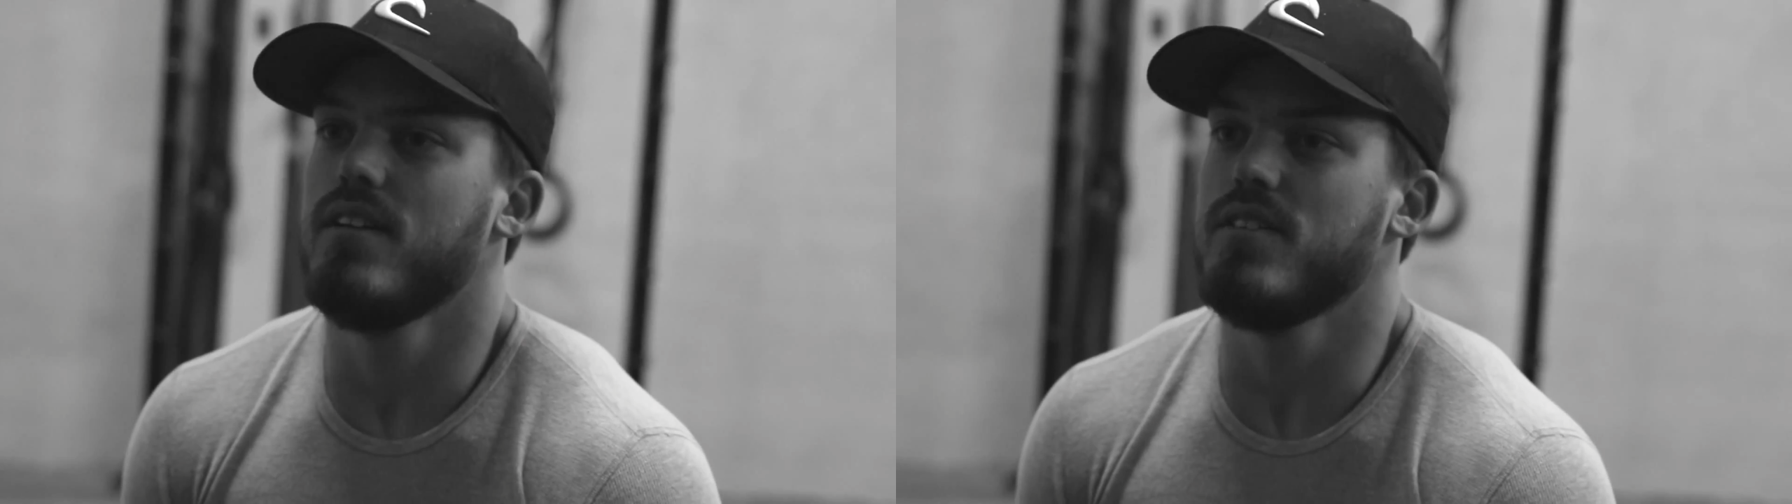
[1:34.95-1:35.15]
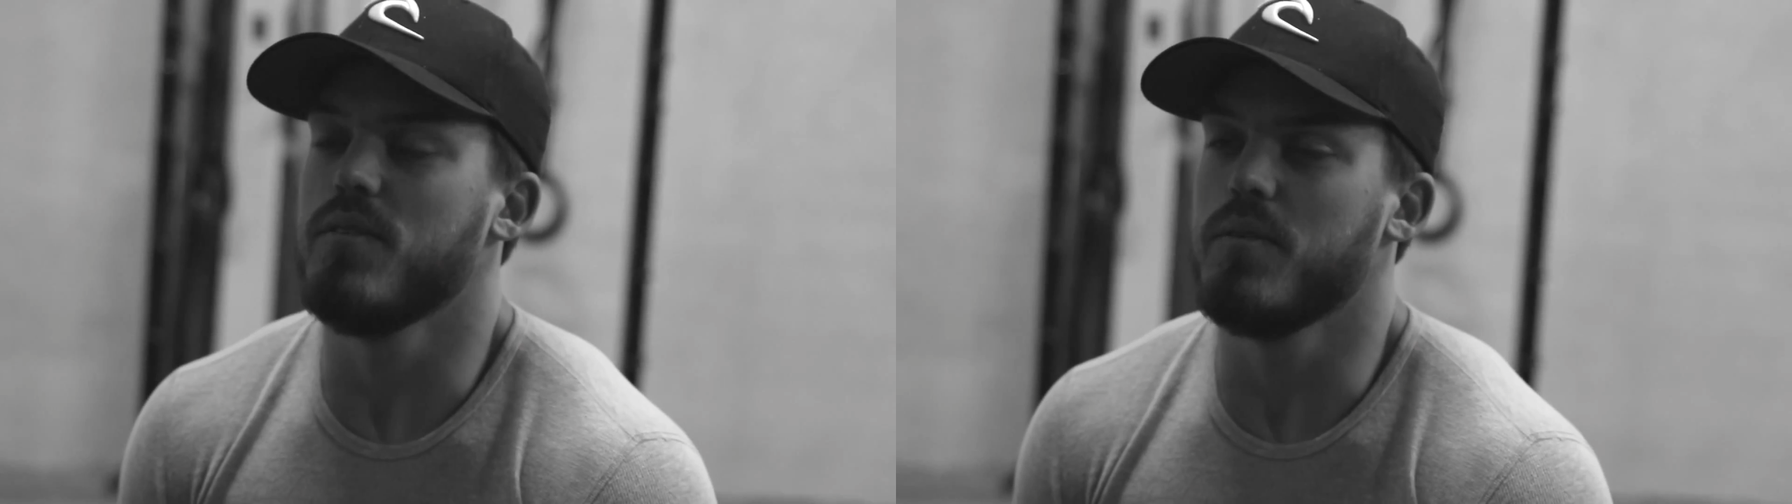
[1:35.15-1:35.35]

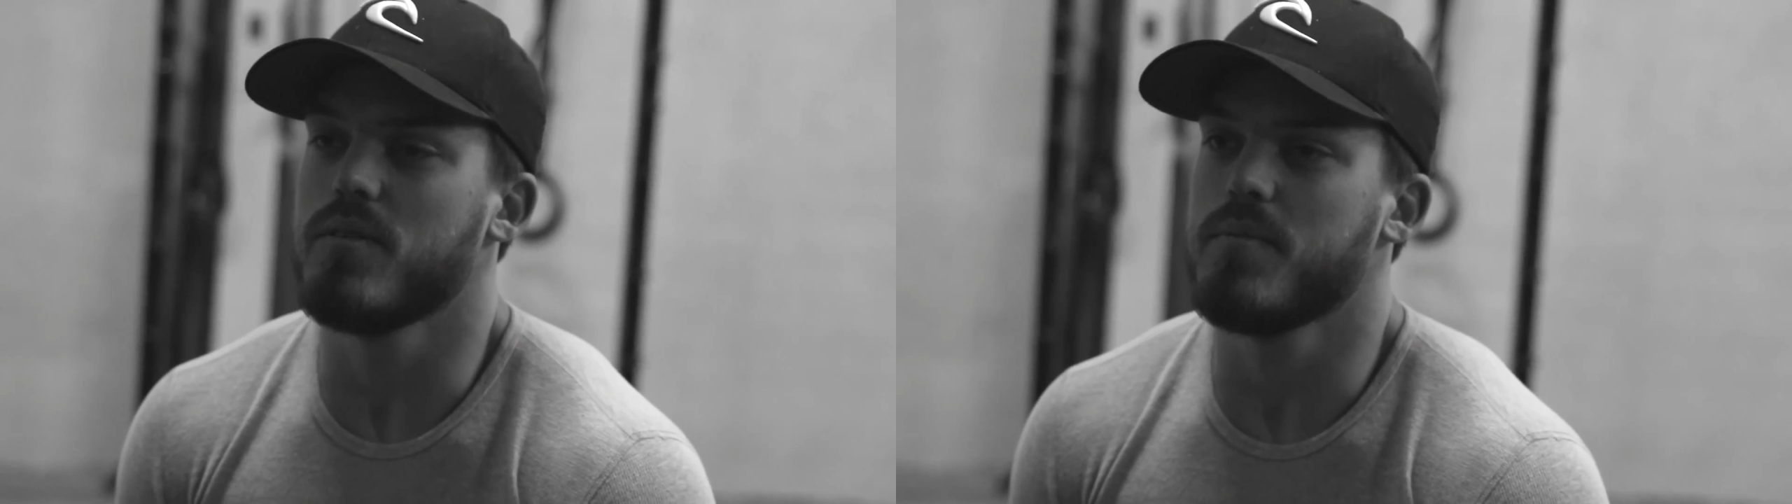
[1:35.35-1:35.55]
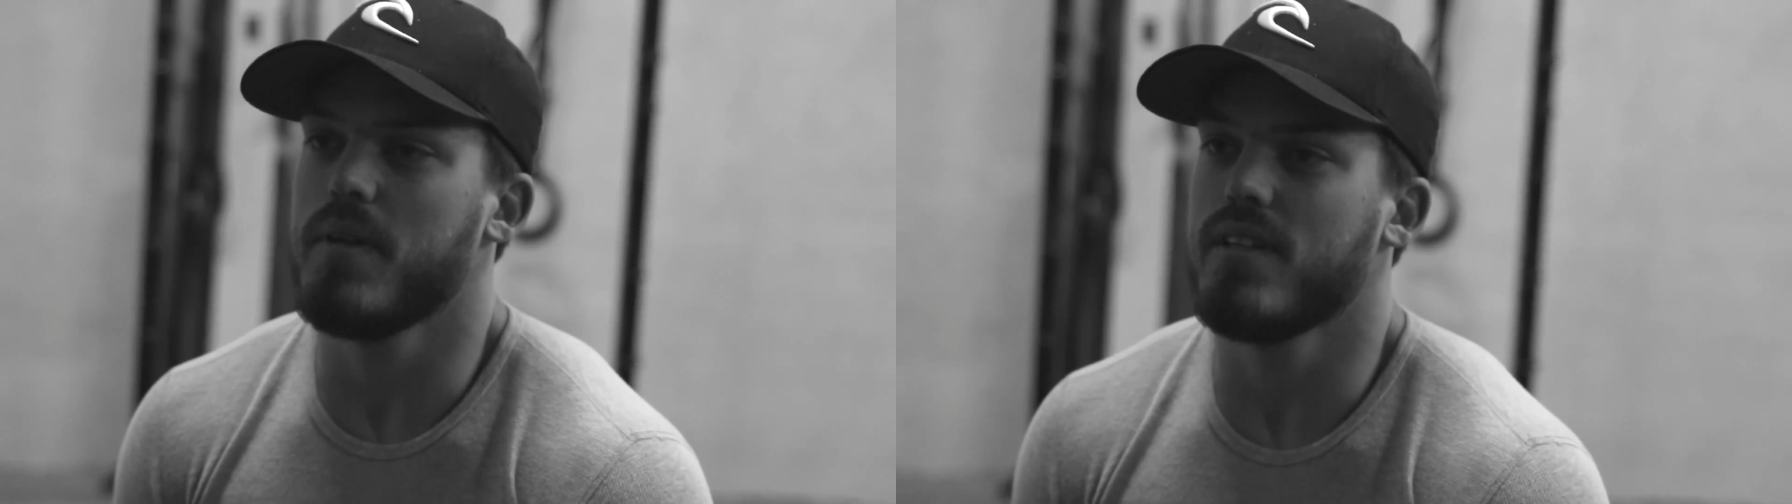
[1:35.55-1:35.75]
She would
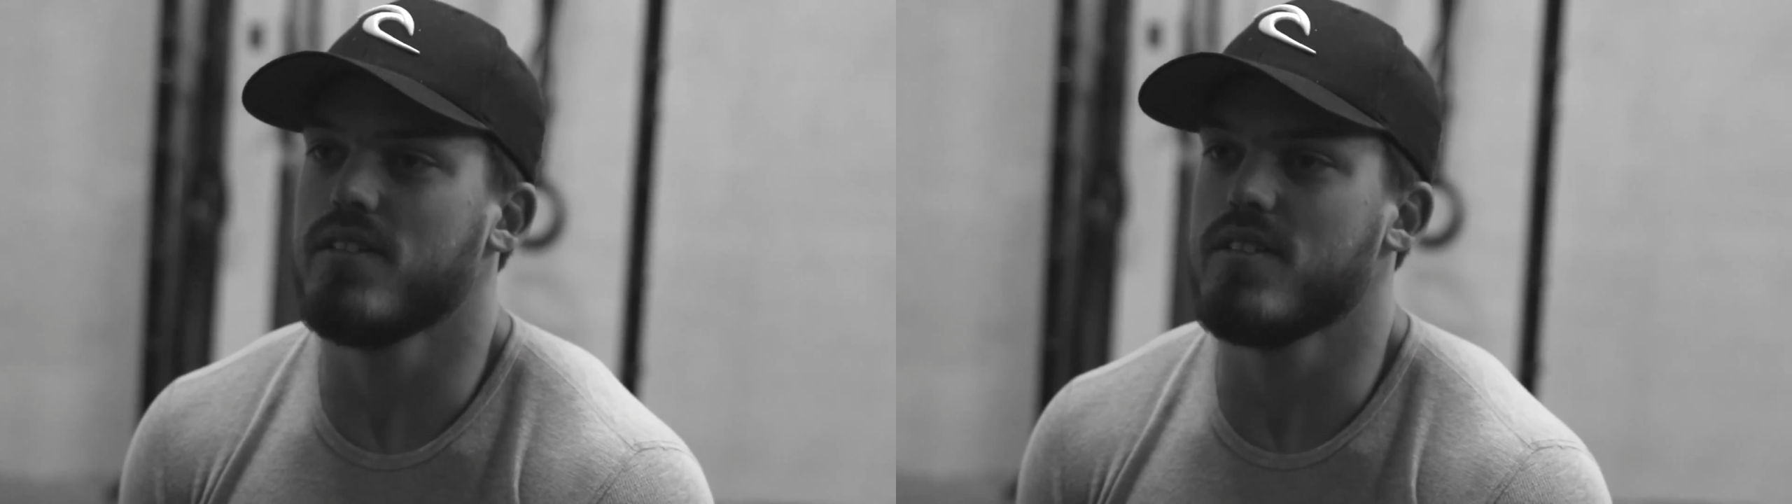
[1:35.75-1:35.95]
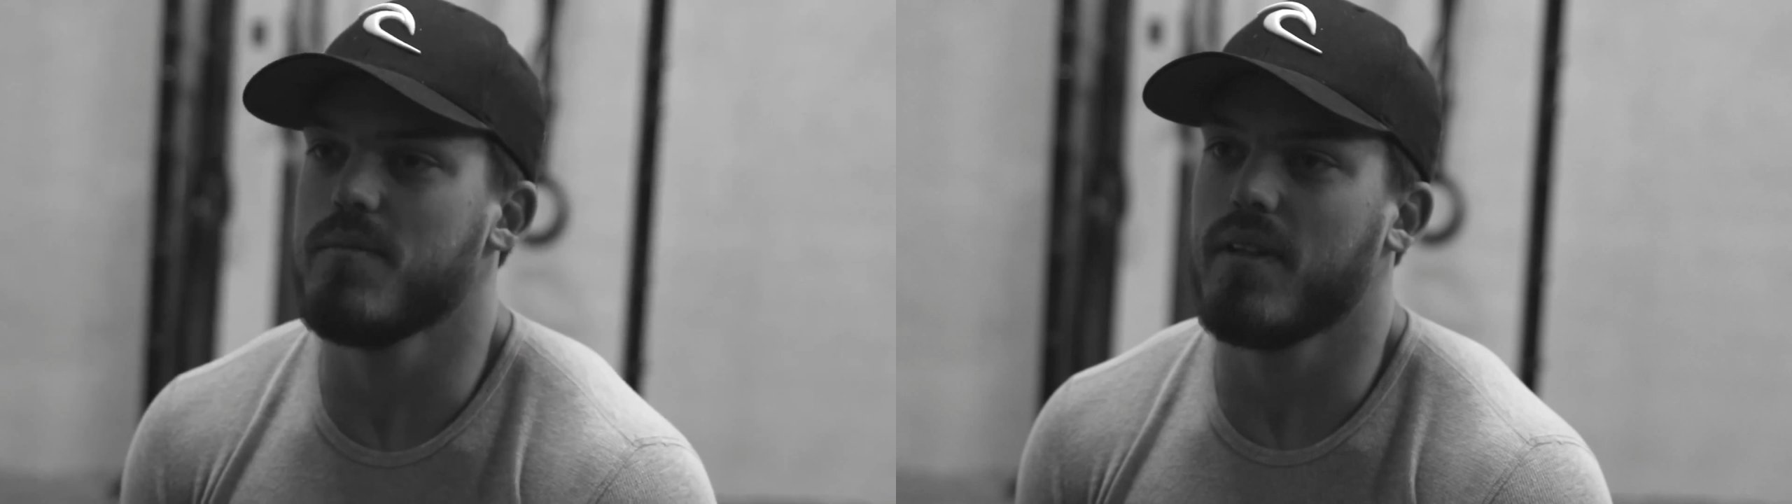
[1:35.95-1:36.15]
always be at the
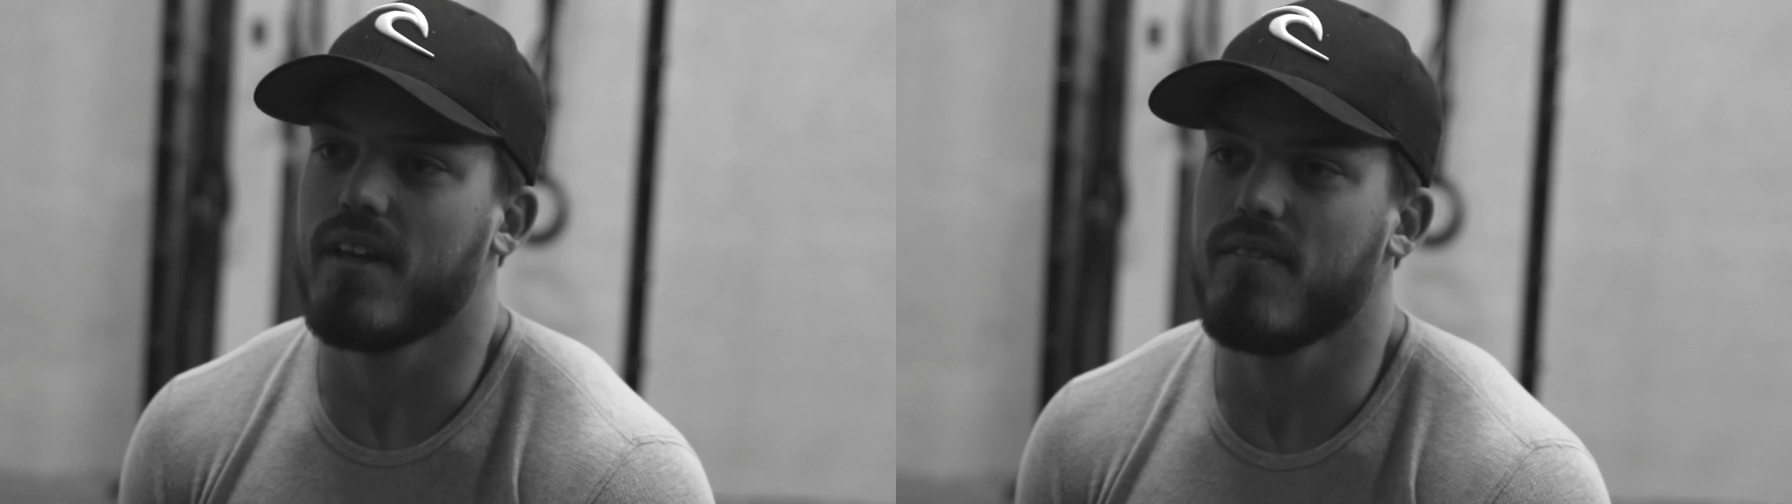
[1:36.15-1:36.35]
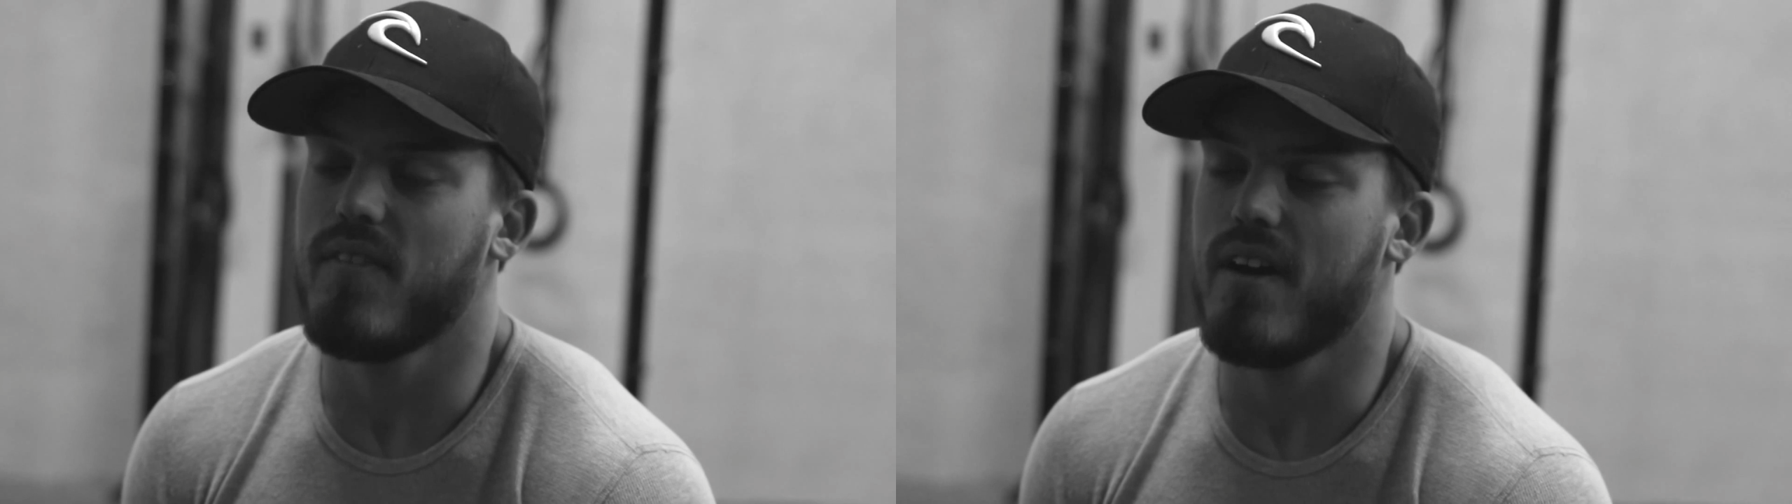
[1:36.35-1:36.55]
gym at
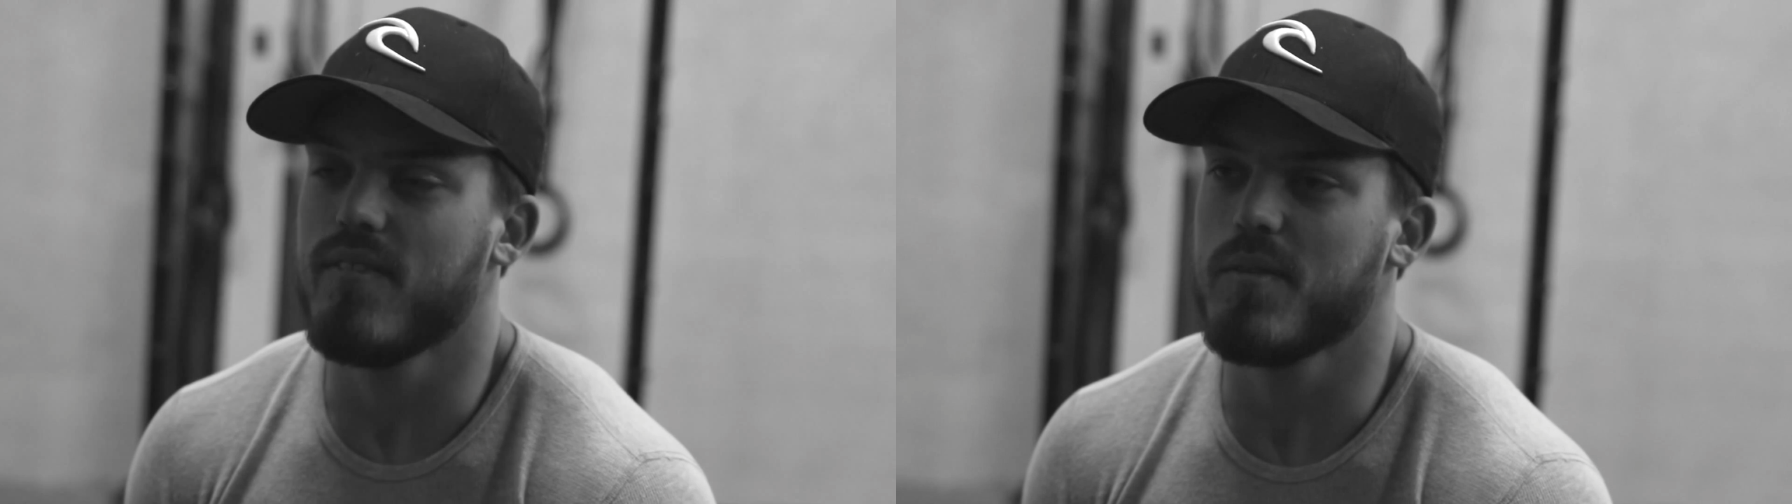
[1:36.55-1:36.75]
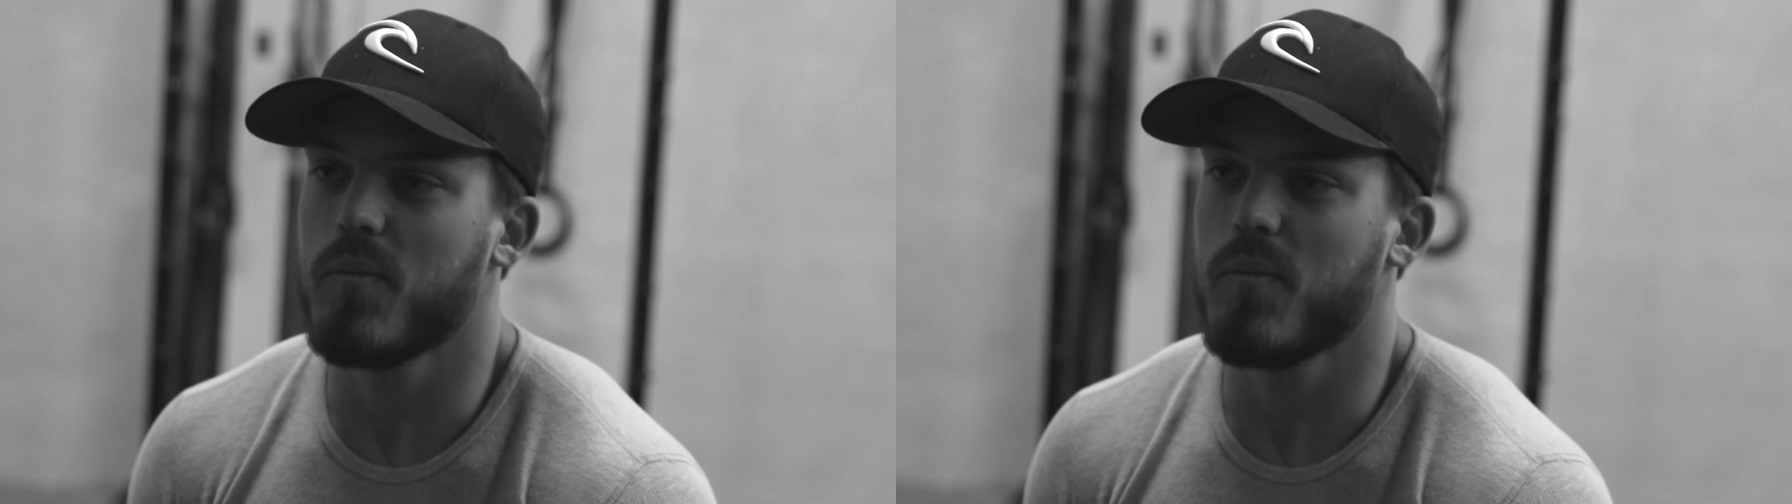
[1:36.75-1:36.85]
like 5